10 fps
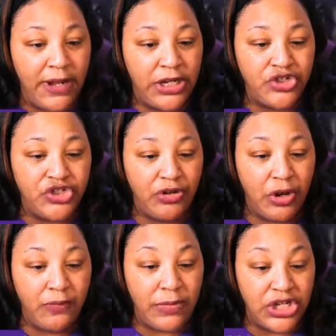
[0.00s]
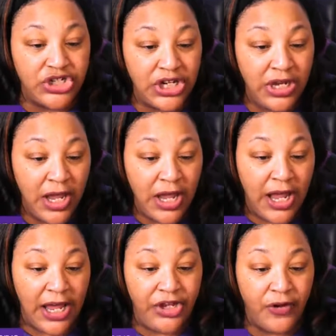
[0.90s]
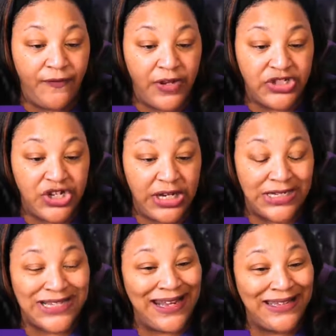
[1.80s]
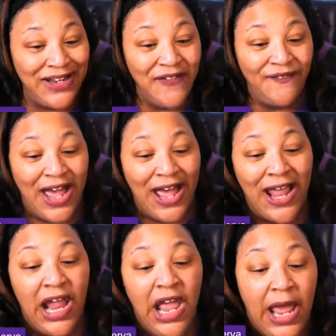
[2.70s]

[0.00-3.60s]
making sure your mission and your vision is identified,